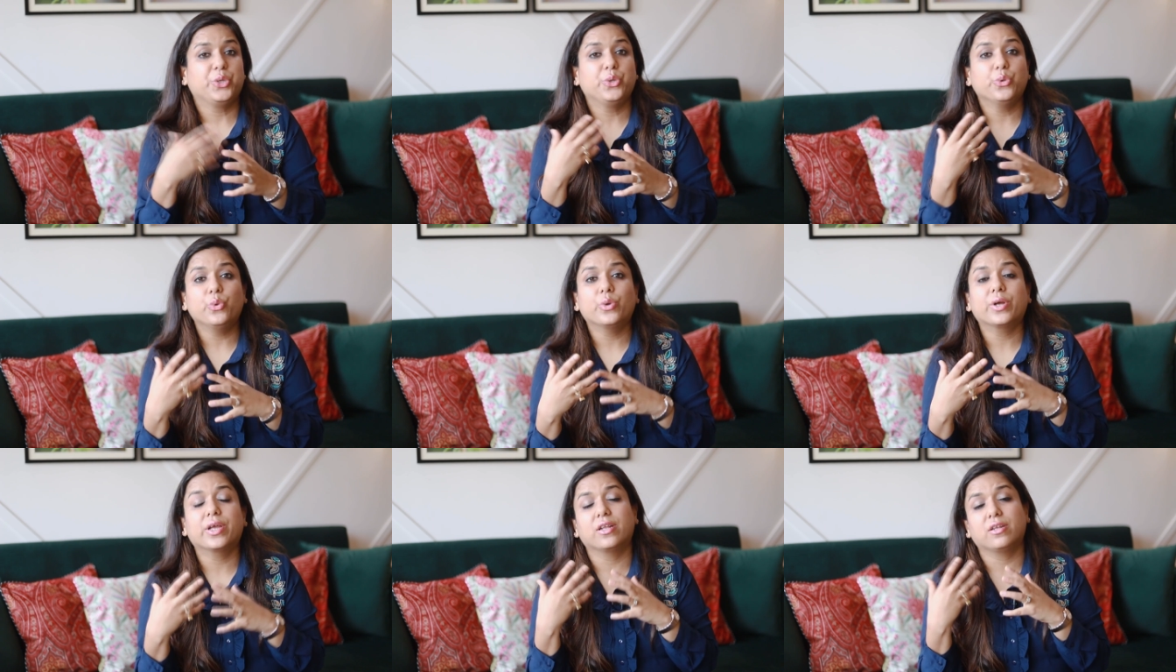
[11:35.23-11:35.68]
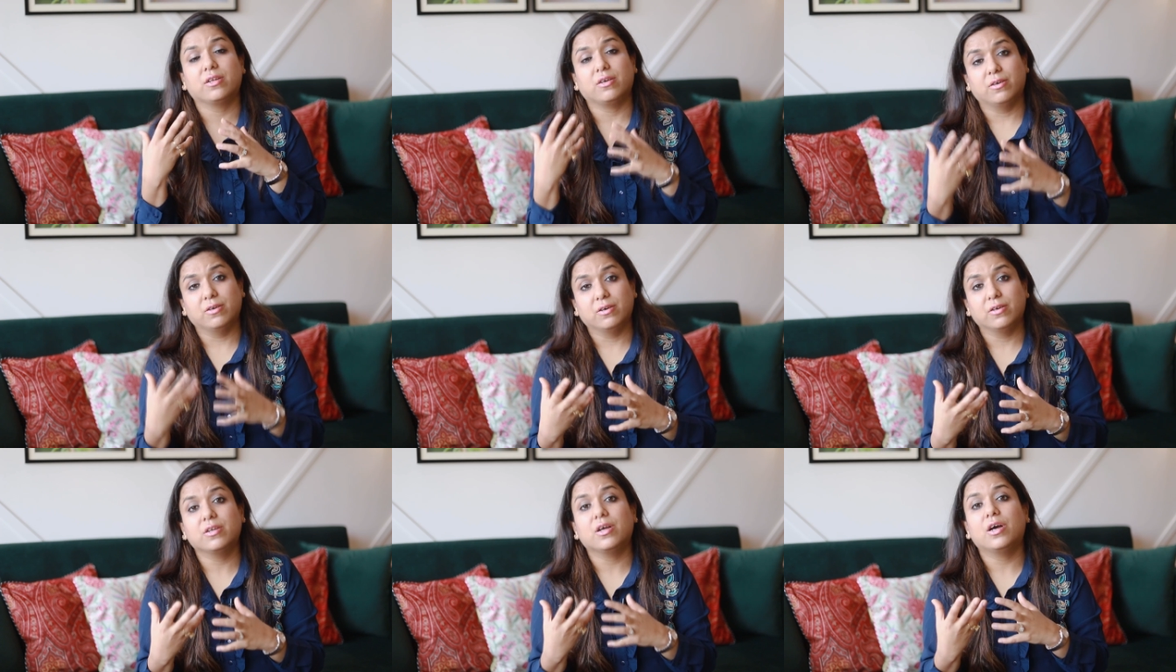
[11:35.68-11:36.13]
you can
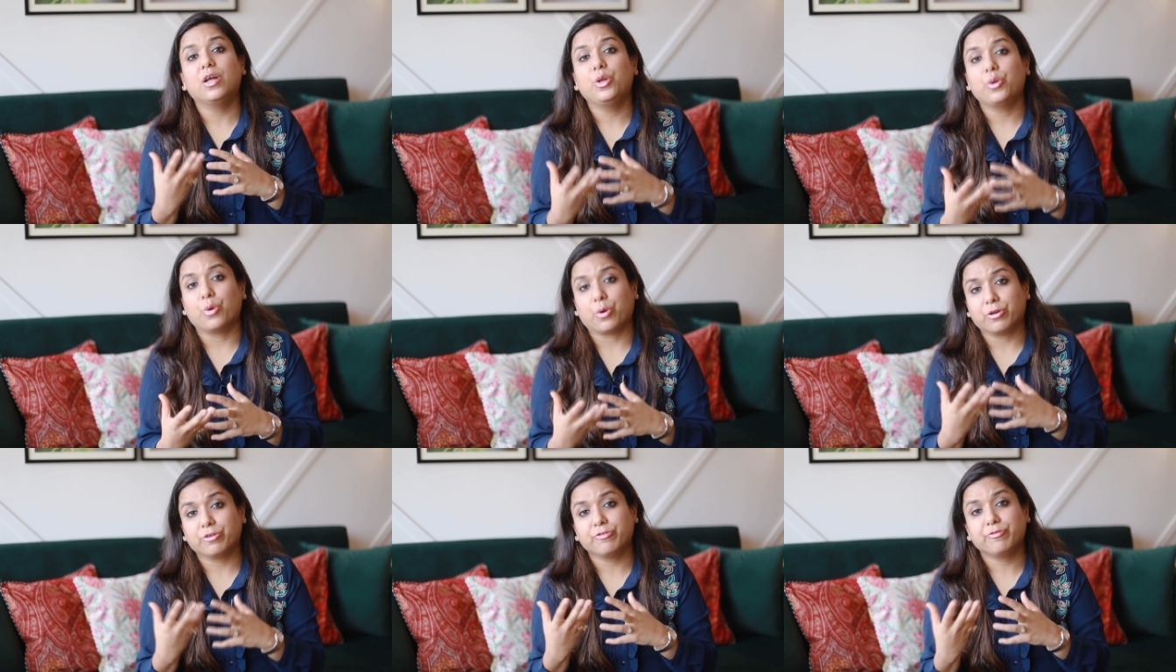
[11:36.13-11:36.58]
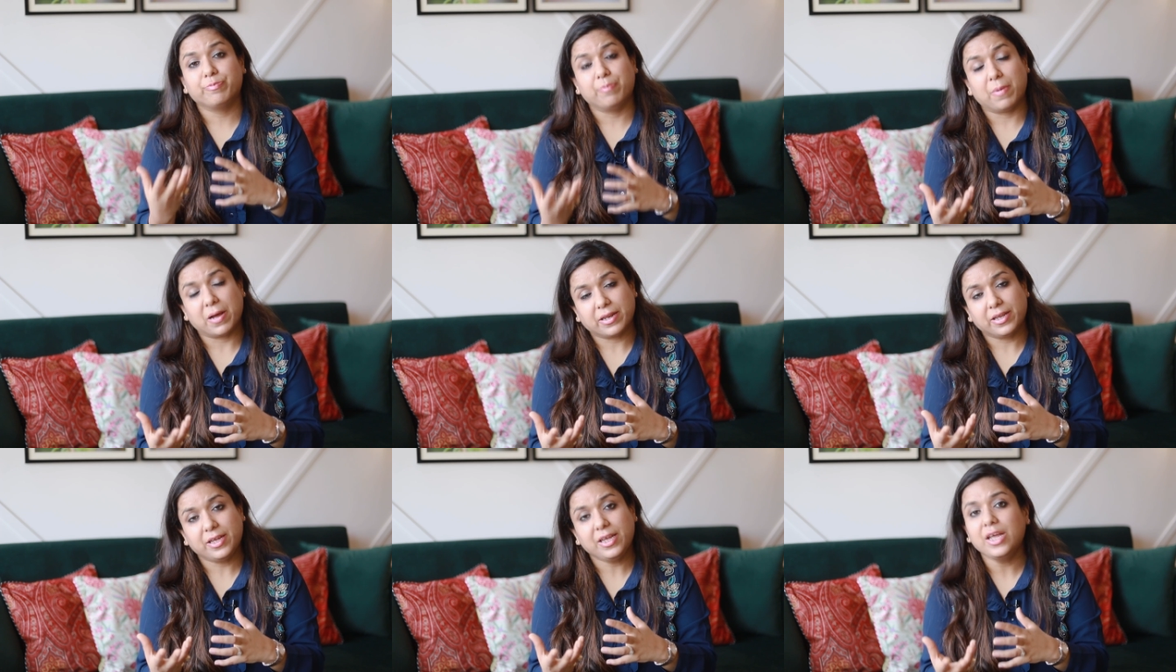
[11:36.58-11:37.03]
earn a lot of
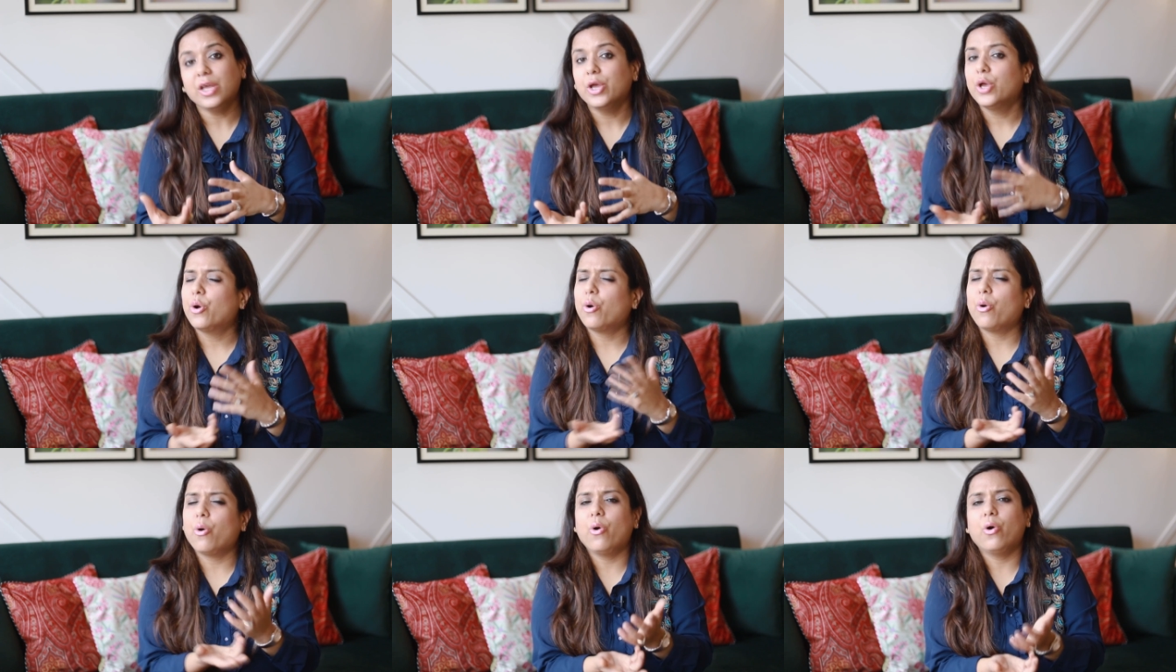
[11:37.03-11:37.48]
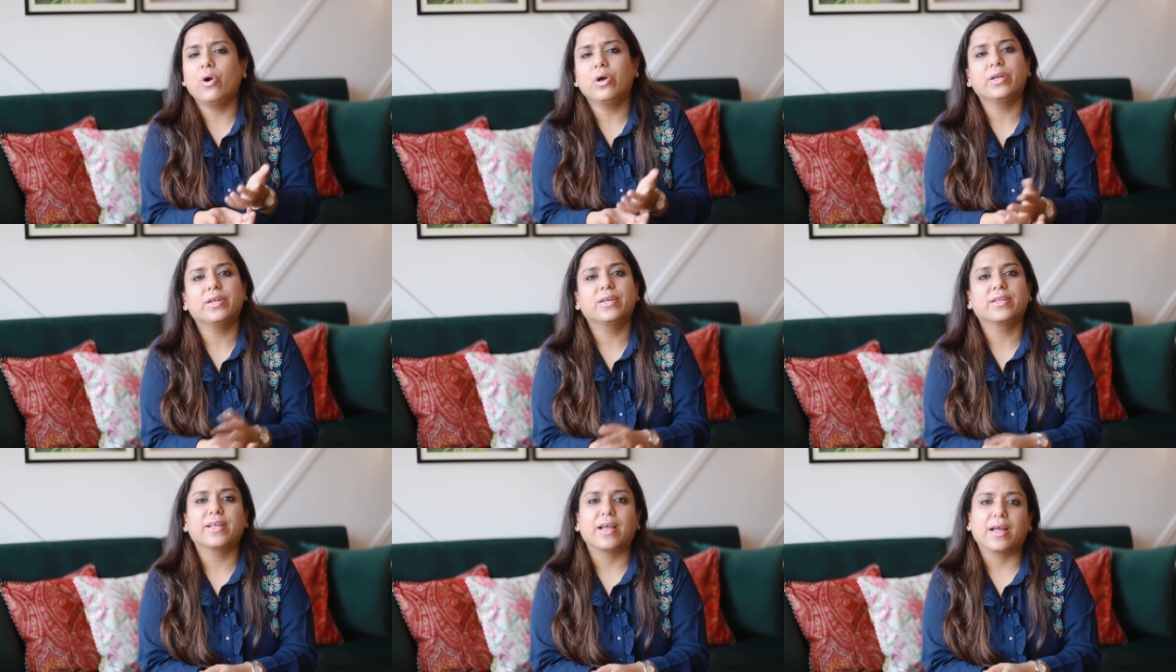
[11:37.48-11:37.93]
money or
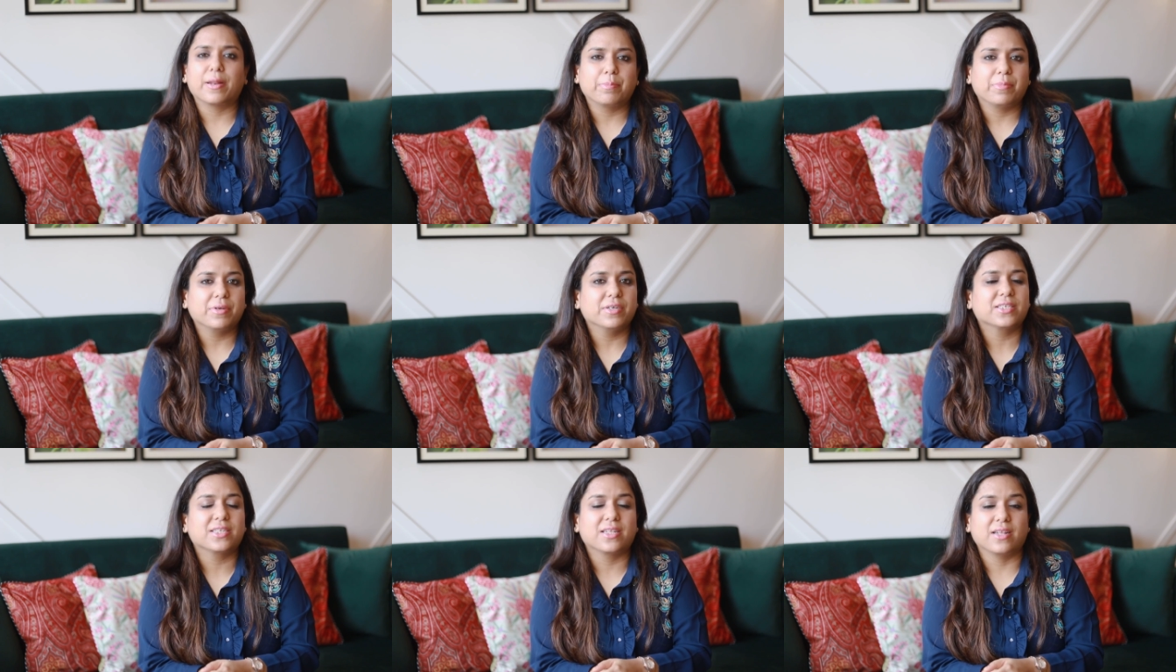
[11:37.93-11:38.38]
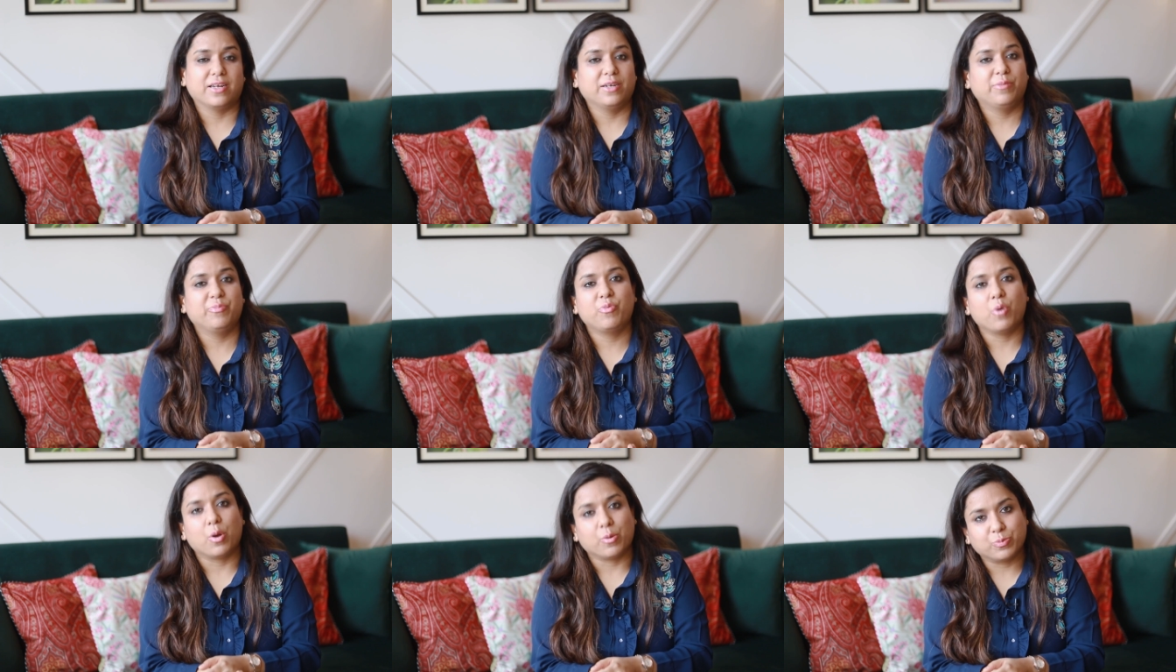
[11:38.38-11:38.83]
it can be a
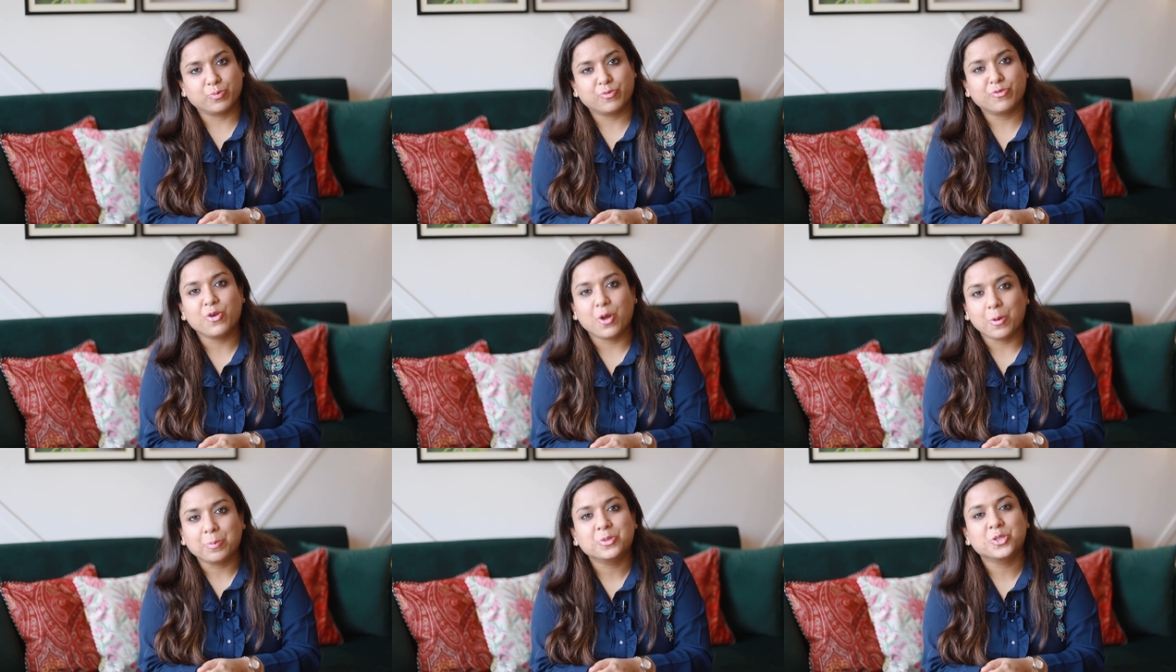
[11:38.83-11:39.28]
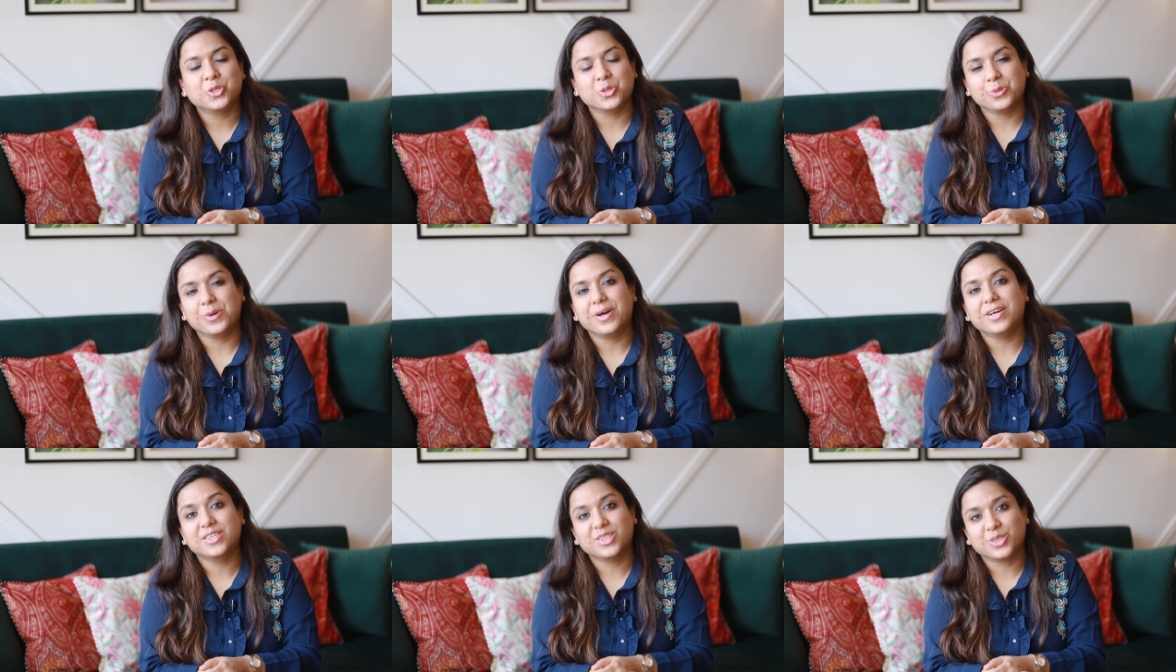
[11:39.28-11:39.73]
slight flop, flop
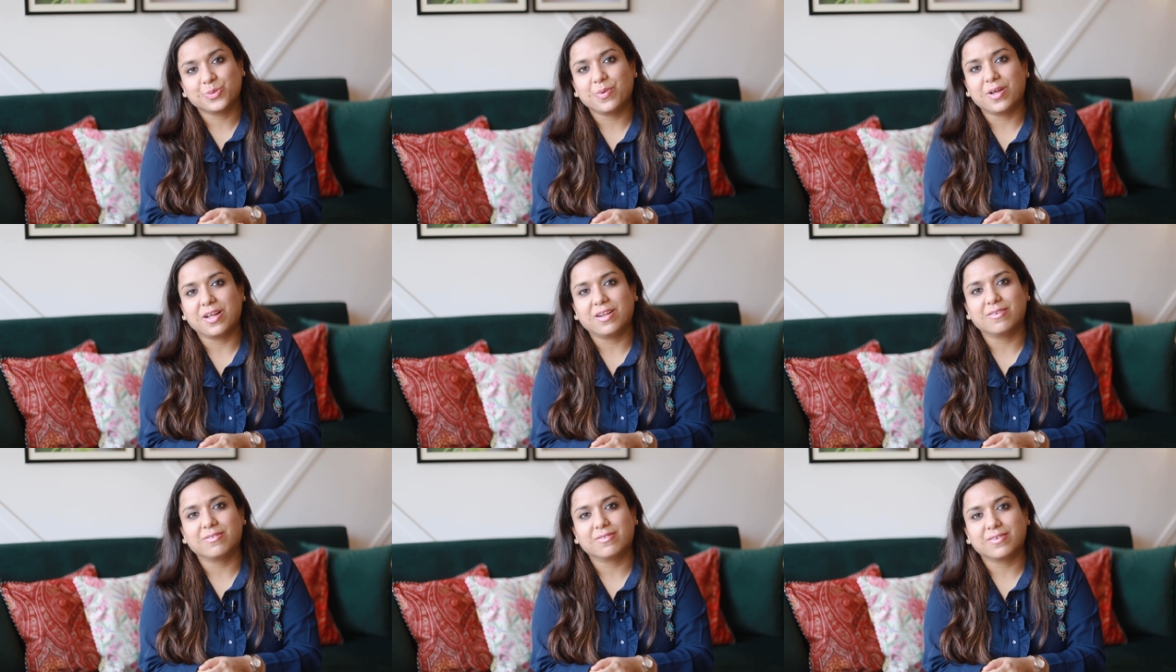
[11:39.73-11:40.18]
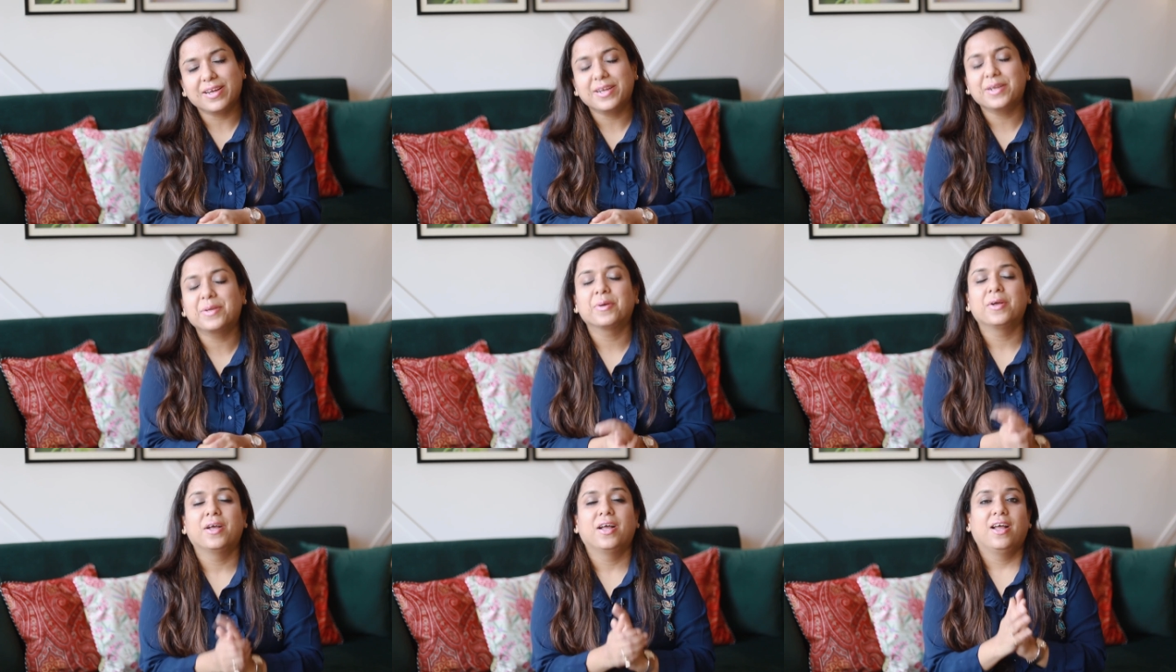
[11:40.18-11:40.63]
show as well, right?